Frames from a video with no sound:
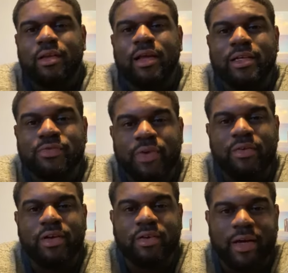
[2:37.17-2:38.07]
That's
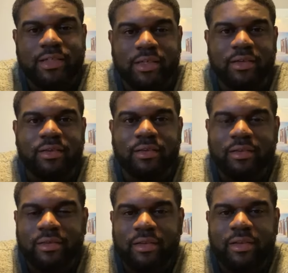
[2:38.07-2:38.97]
very crazy.
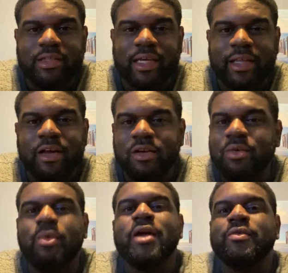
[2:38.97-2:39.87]
It's like they
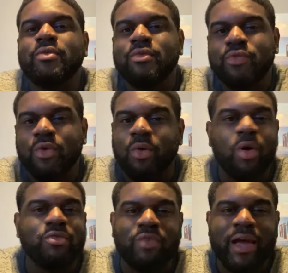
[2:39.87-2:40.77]
couldn't wait for
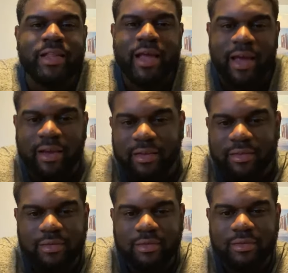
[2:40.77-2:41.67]
one red day
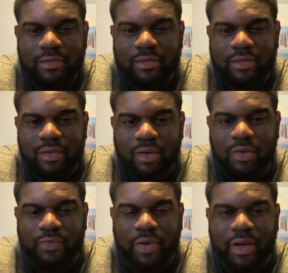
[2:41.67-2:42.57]
on
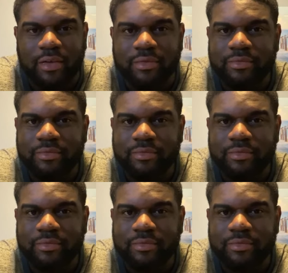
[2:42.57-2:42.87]
Finger.